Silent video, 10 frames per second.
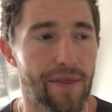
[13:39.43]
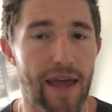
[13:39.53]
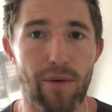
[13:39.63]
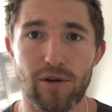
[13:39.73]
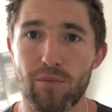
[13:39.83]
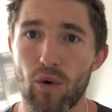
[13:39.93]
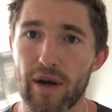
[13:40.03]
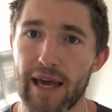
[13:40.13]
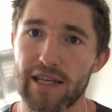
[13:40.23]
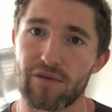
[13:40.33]
It was more a
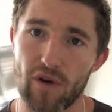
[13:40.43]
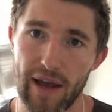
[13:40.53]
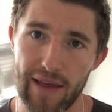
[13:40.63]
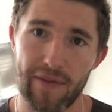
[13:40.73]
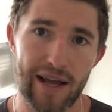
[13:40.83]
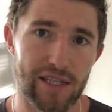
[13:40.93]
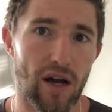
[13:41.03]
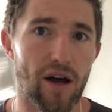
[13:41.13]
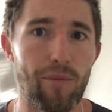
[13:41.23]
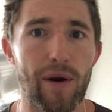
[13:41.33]
case of, right, in that
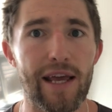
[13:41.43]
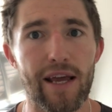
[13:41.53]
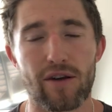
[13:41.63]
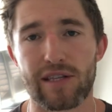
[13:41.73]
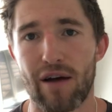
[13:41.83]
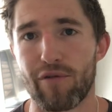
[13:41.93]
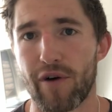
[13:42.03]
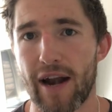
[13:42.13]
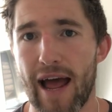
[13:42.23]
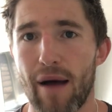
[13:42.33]
time when he goes down for
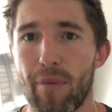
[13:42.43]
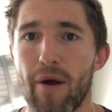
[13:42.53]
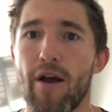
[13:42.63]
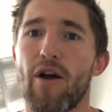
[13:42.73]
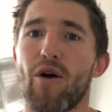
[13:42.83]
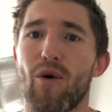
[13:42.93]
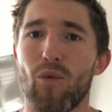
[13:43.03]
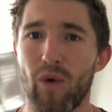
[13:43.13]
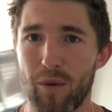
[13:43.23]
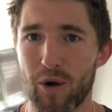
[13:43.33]
a nap,
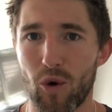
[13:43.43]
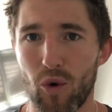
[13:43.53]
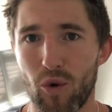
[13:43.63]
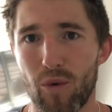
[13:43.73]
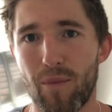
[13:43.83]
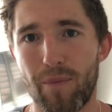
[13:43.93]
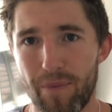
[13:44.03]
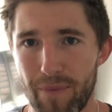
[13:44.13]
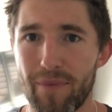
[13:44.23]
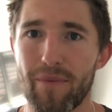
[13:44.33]
we would all
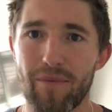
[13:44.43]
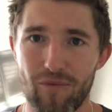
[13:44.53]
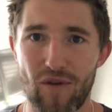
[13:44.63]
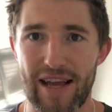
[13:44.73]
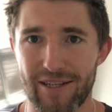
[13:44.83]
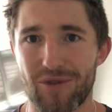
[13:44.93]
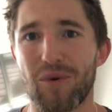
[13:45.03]
rest.